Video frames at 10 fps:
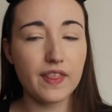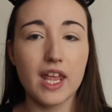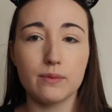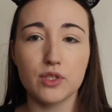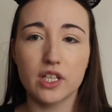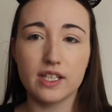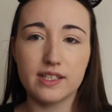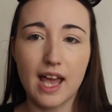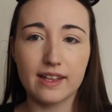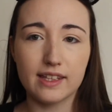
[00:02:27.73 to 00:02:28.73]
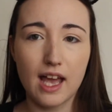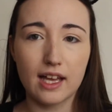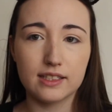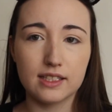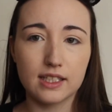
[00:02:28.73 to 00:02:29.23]
Then I'm just going to set
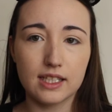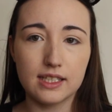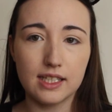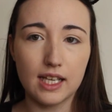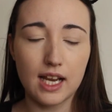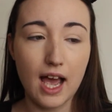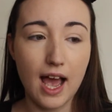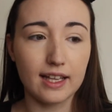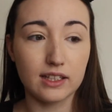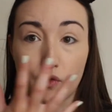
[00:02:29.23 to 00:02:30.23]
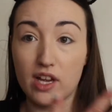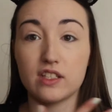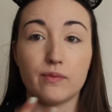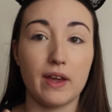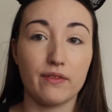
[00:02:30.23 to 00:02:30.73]
that concealer and the
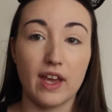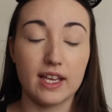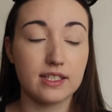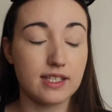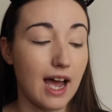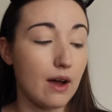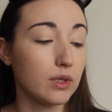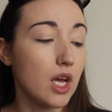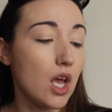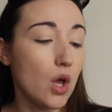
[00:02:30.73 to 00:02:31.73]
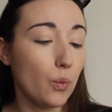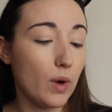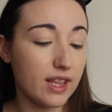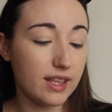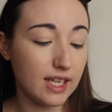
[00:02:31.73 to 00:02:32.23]
rest of my face down
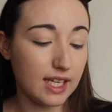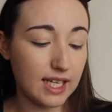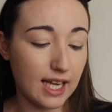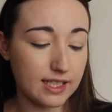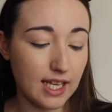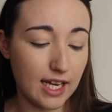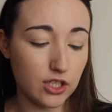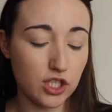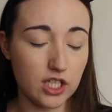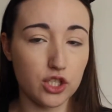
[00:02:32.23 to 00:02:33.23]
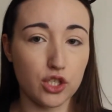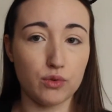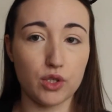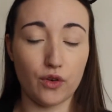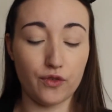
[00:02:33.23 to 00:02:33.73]
with the NYX HD
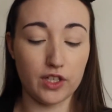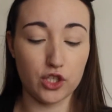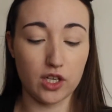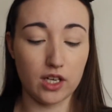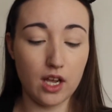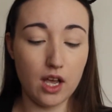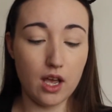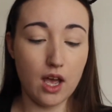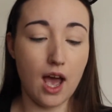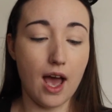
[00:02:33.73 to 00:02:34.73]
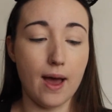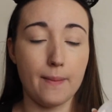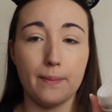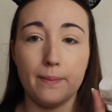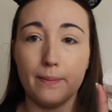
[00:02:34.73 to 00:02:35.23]
Studio Finishing
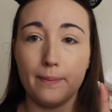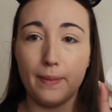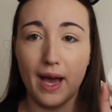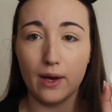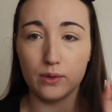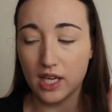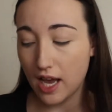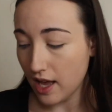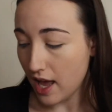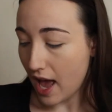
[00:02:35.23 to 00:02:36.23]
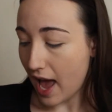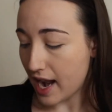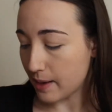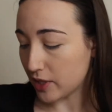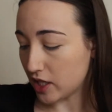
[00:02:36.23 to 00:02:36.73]
powder, and
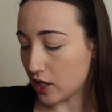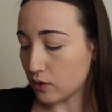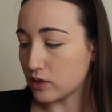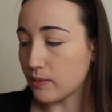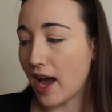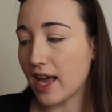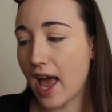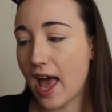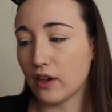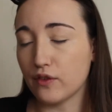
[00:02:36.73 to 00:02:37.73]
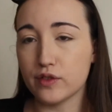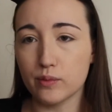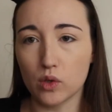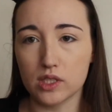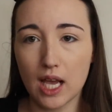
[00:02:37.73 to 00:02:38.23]
I'm going to use my e.l.f.
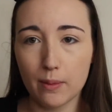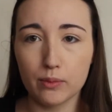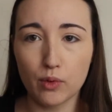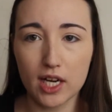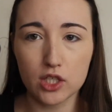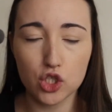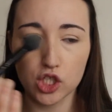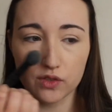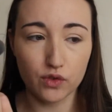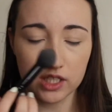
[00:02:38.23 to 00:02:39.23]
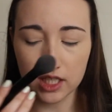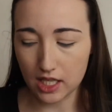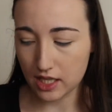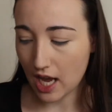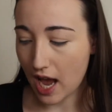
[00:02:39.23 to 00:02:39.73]
small tapered brush just for
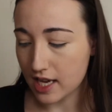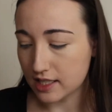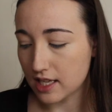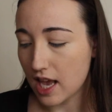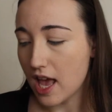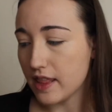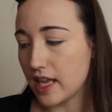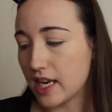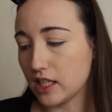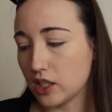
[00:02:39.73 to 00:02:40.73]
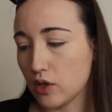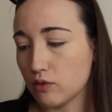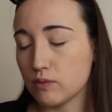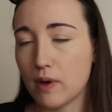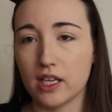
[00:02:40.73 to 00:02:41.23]
underneath the eyes. Then I'll
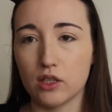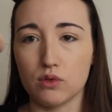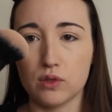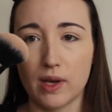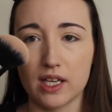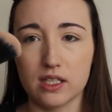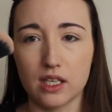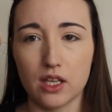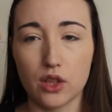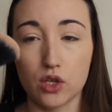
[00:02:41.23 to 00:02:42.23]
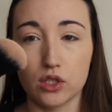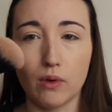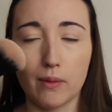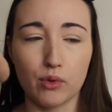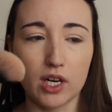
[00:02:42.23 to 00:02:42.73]
use my You Spicy
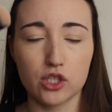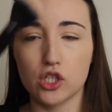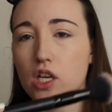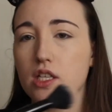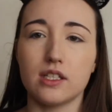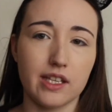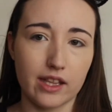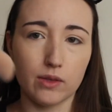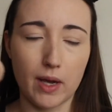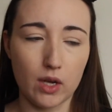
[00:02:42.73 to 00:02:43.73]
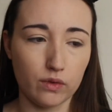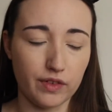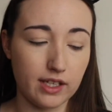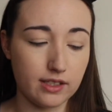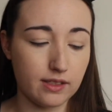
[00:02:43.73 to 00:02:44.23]
31 brush to set my whole
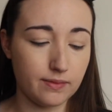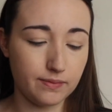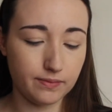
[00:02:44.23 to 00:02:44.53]
face.